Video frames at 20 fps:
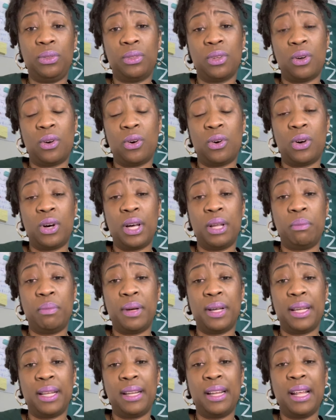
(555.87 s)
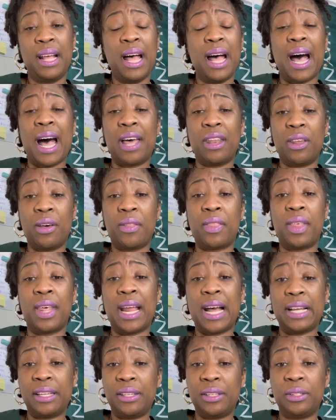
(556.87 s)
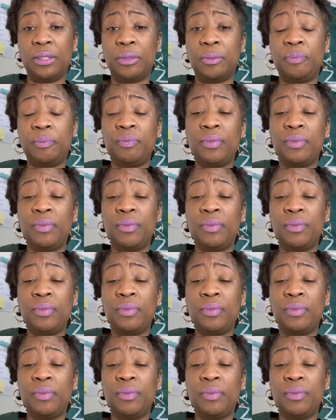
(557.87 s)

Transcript: on, but I know that I do.